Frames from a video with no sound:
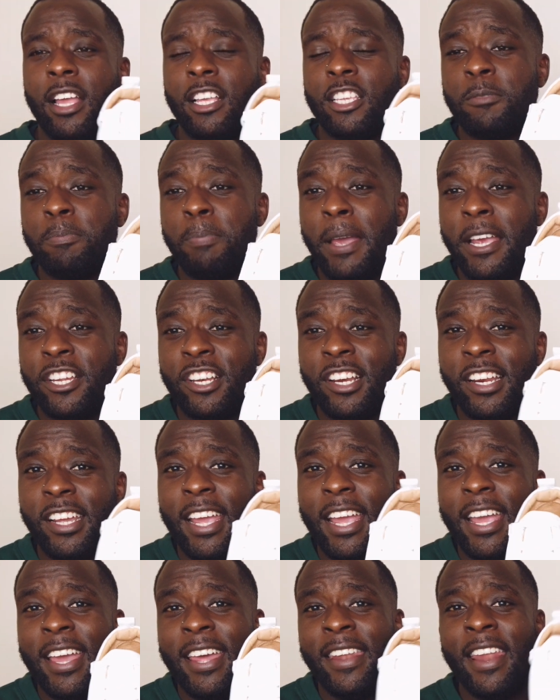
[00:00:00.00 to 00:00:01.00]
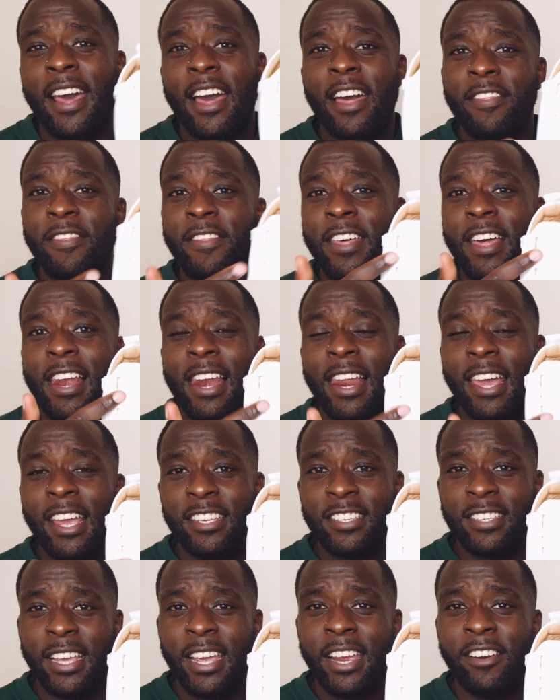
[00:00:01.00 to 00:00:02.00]
especially in the
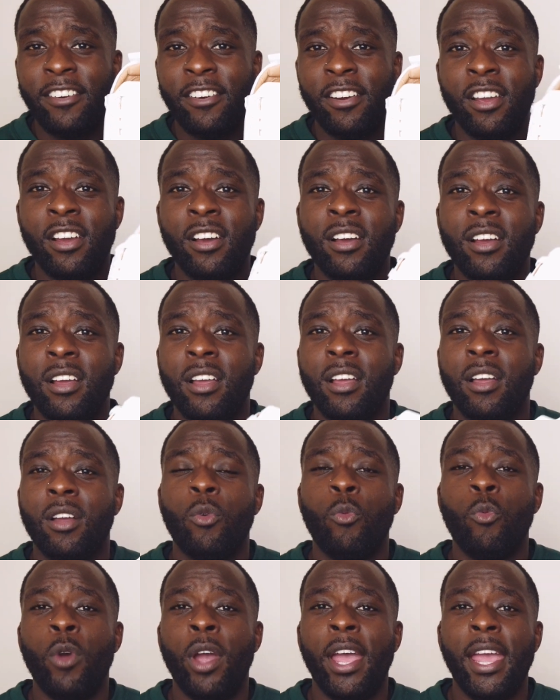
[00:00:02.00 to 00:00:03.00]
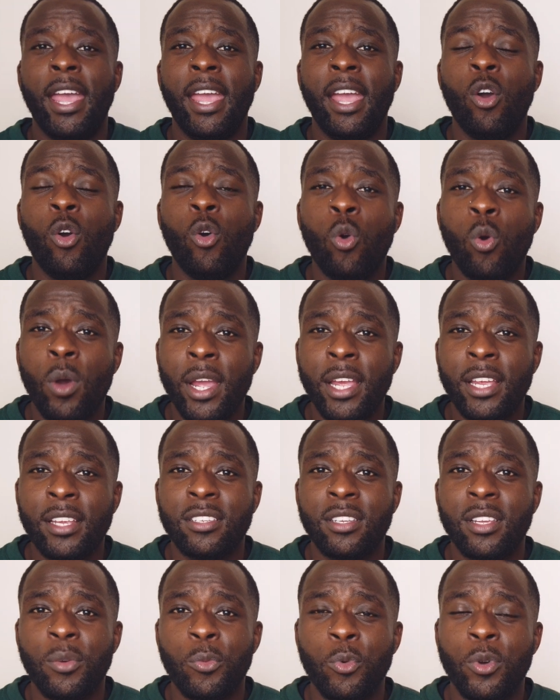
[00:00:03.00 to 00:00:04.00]
lace area, where it
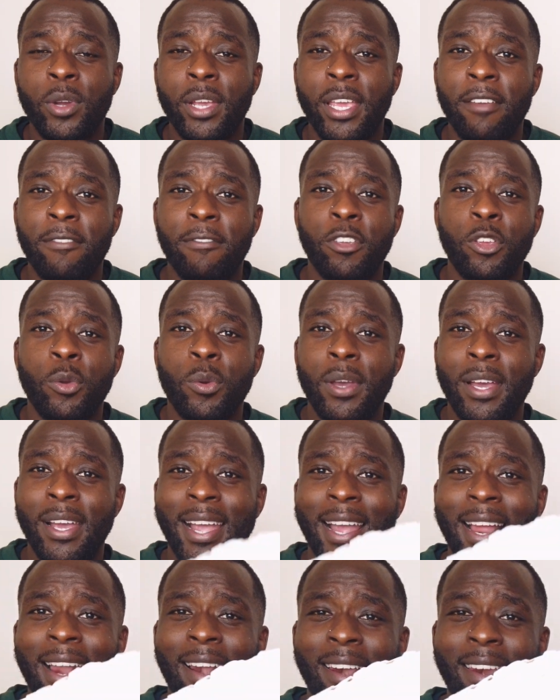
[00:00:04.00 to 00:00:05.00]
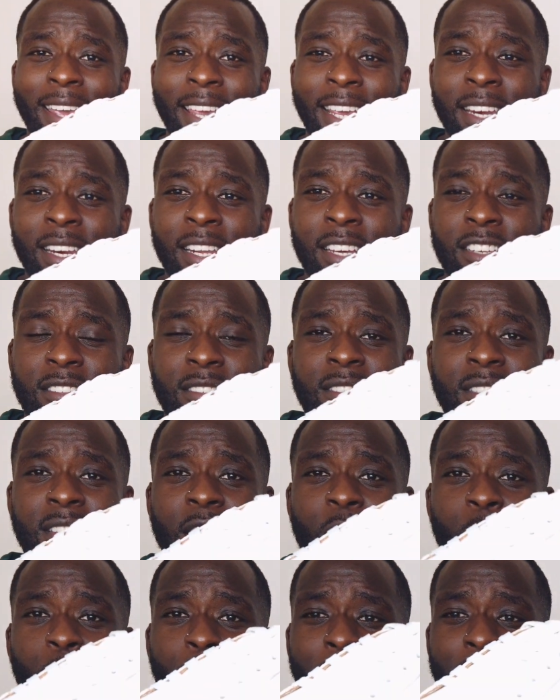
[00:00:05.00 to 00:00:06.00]
always will give you a clean
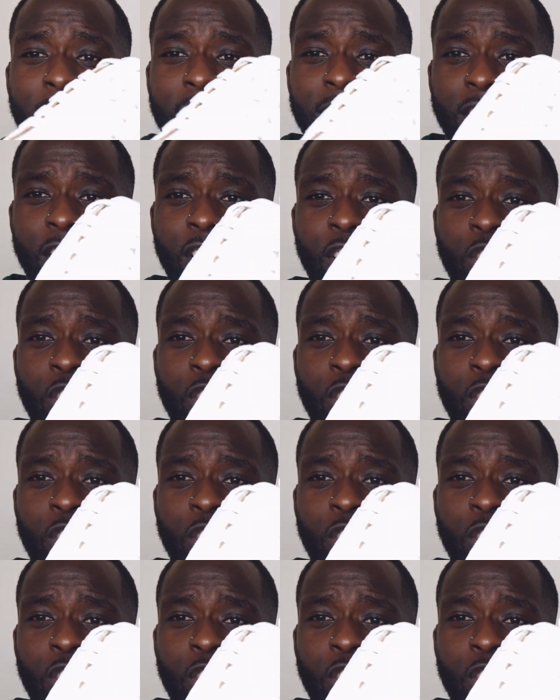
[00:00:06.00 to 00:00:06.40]
silhouette